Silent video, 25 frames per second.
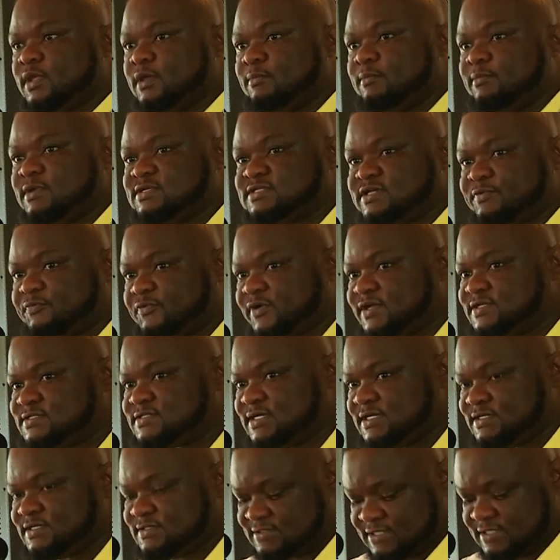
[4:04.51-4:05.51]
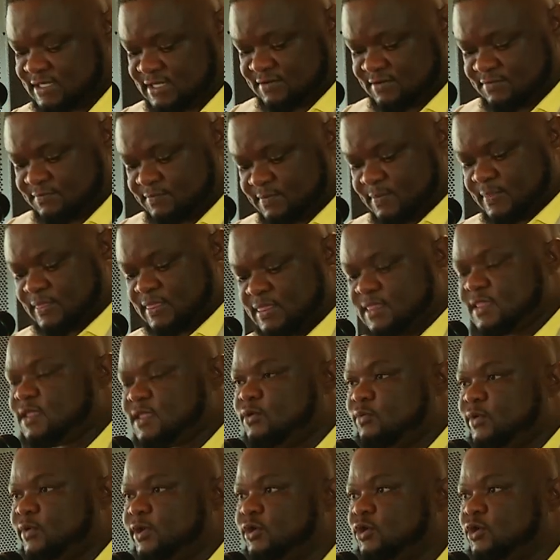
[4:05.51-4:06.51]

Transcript: Mr. President, sir, we